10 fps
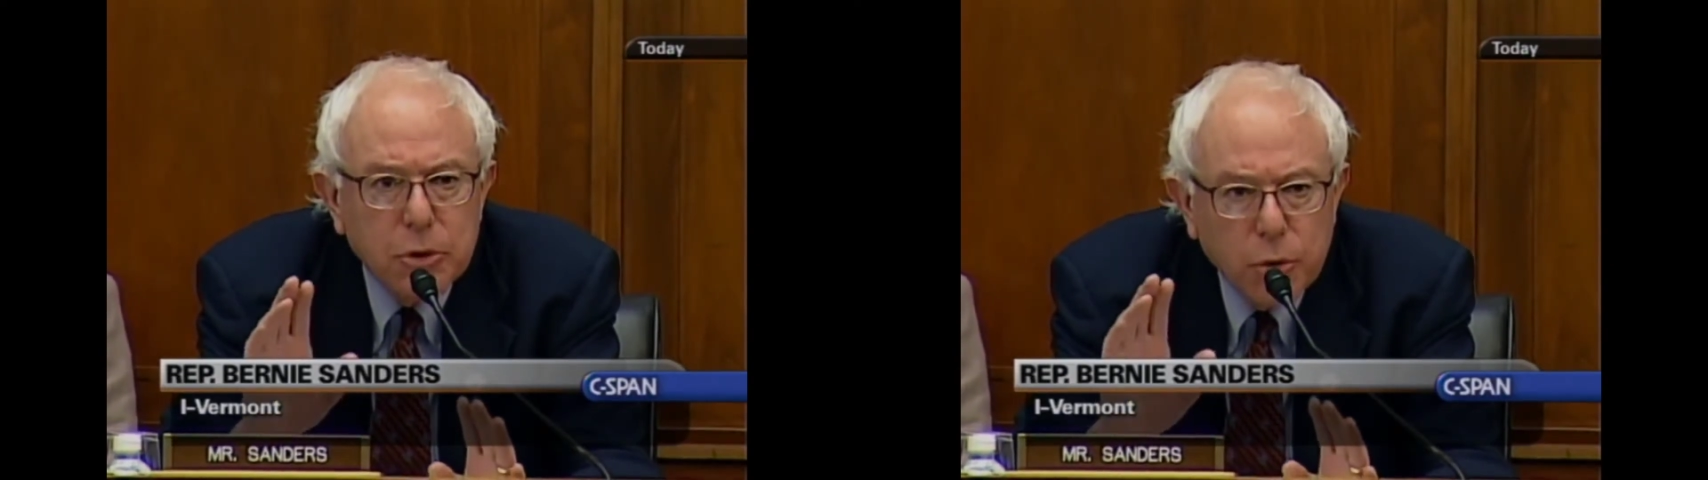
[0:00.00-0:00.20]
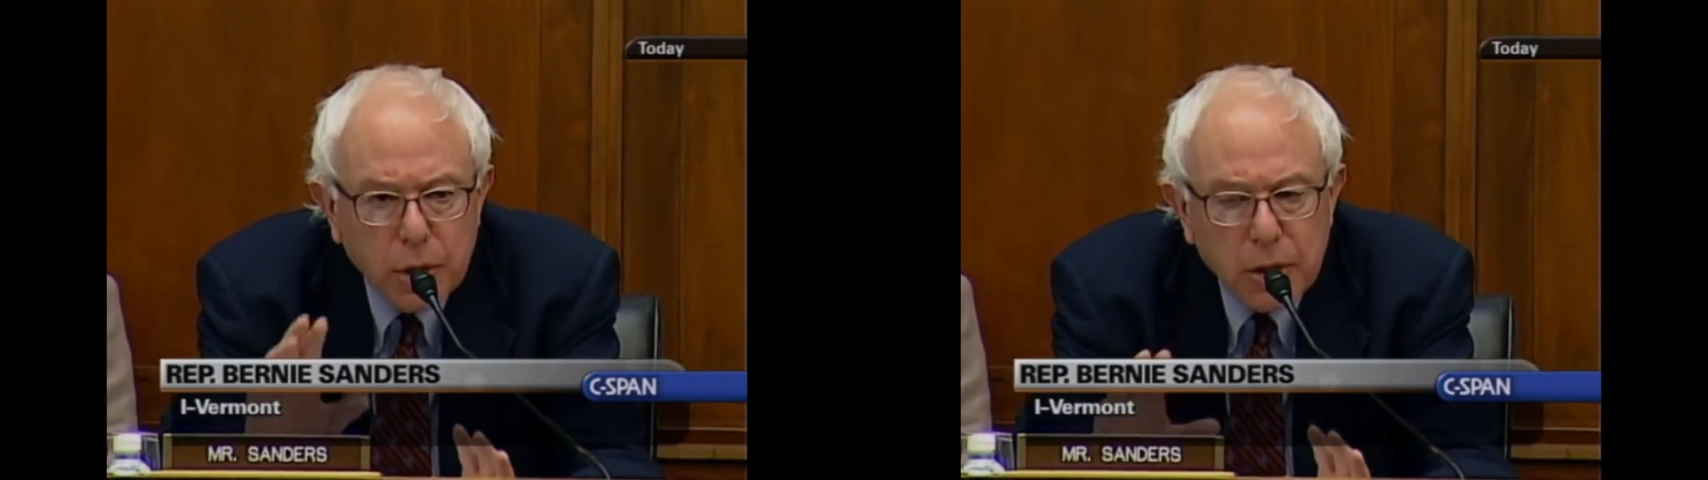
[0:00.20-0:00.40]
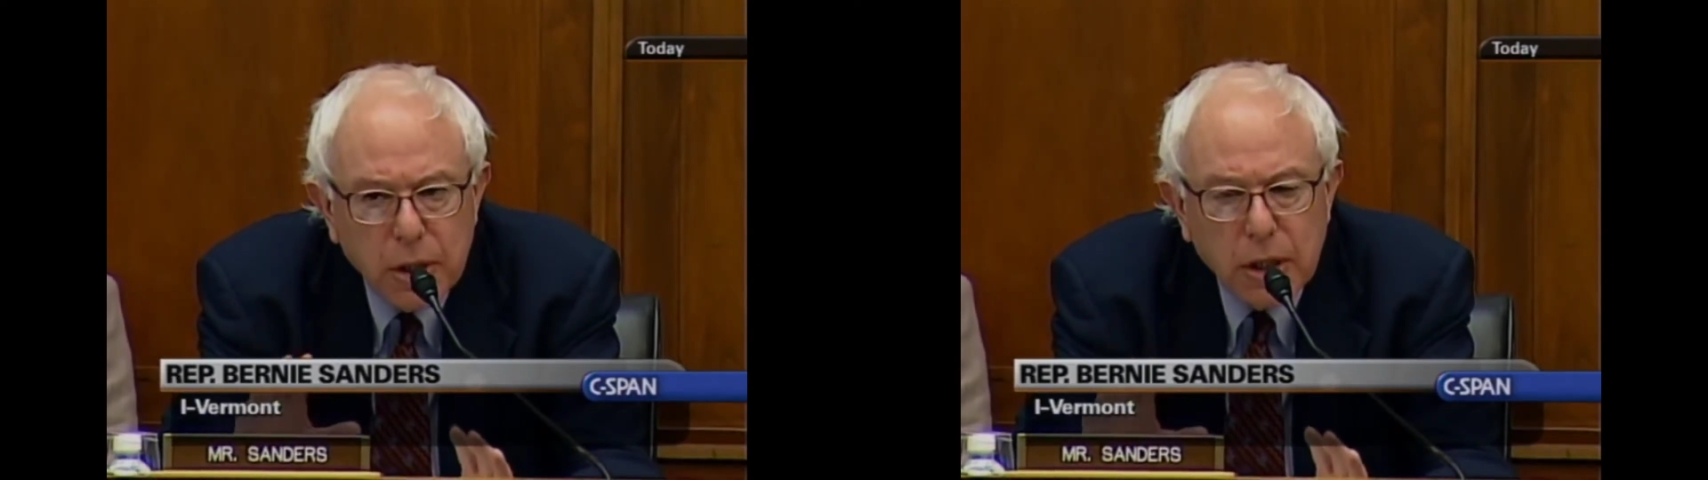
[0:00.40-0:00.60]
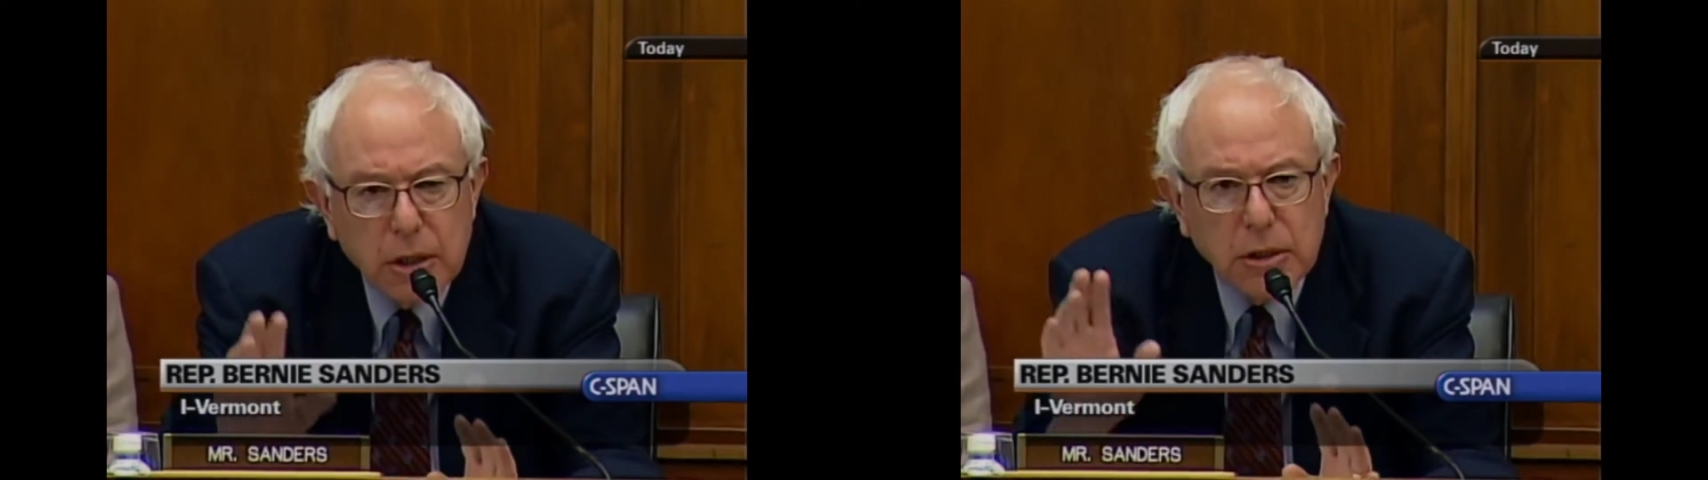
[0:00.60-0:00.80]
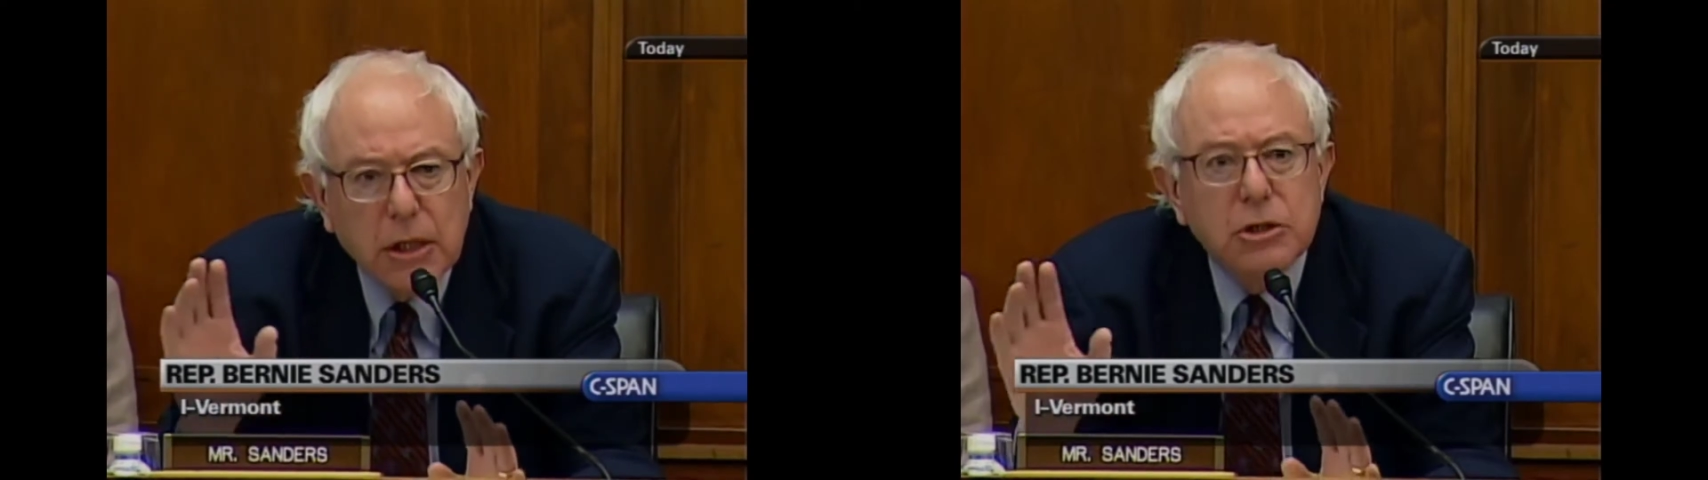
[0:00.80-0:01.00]
doing
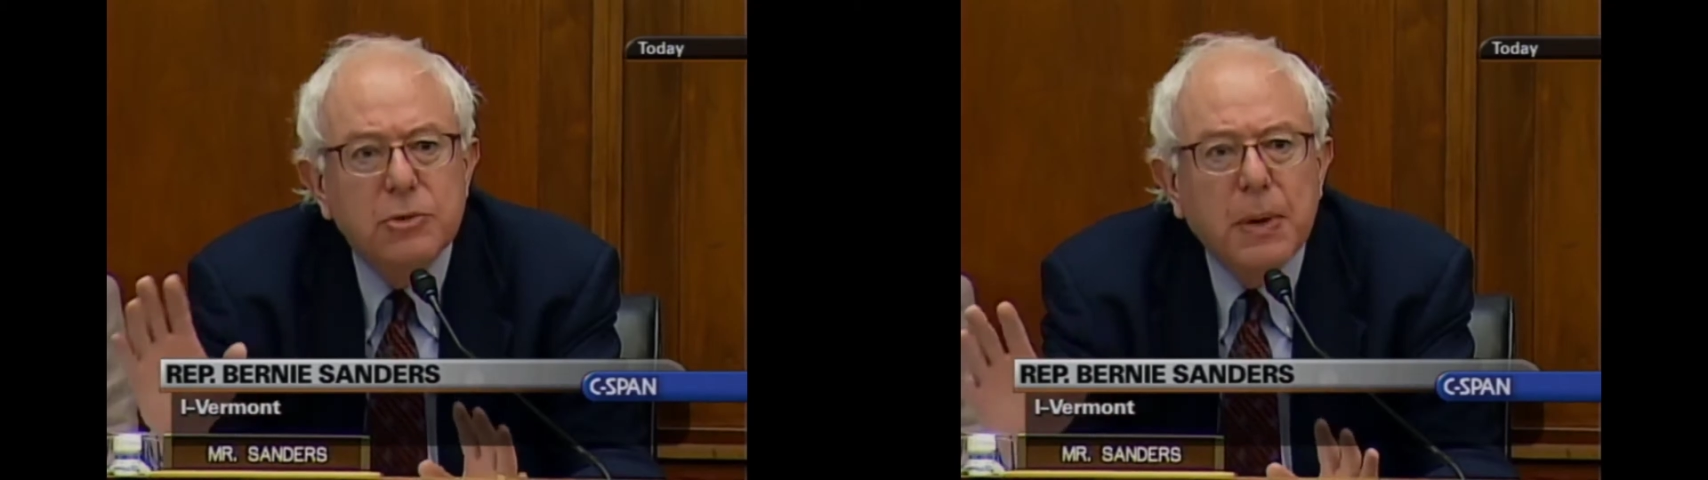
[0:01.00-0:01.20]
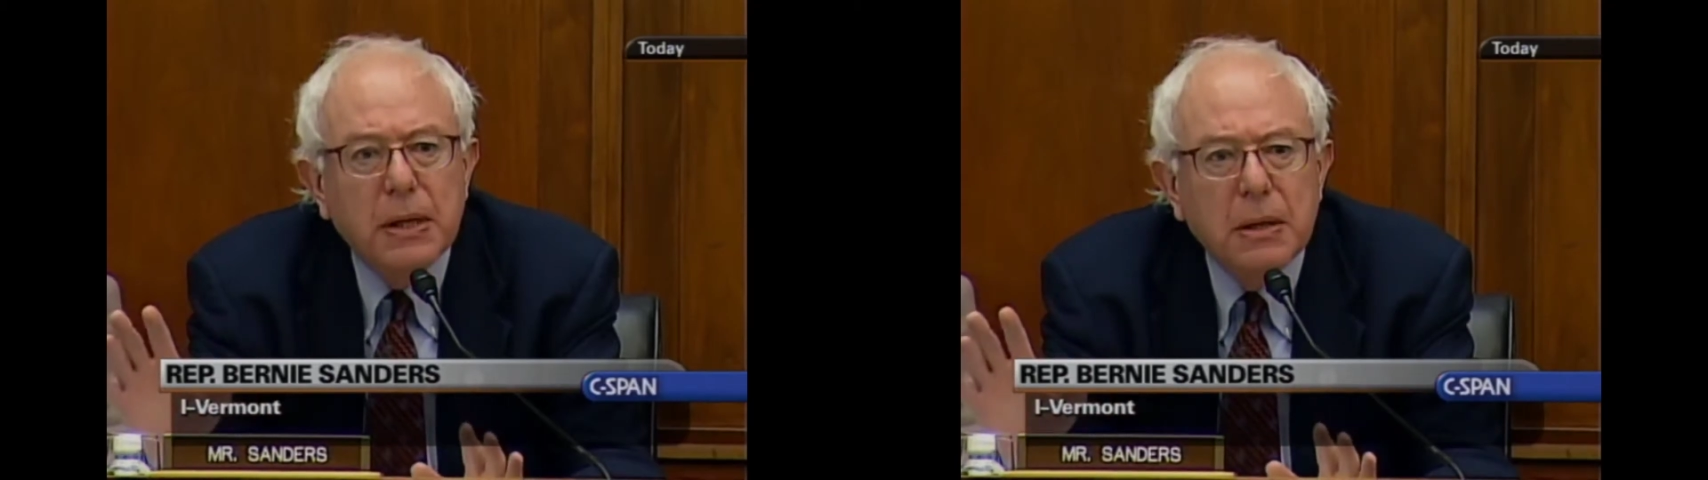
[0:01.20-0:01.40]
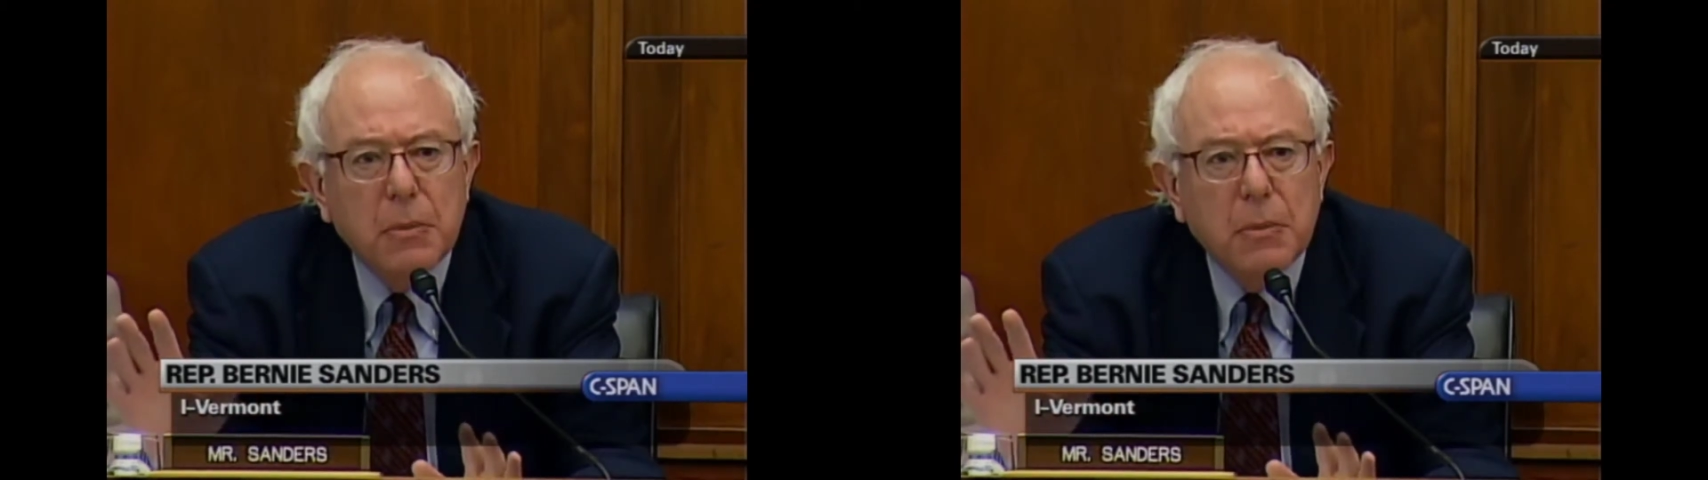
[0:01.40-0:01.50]
things and spending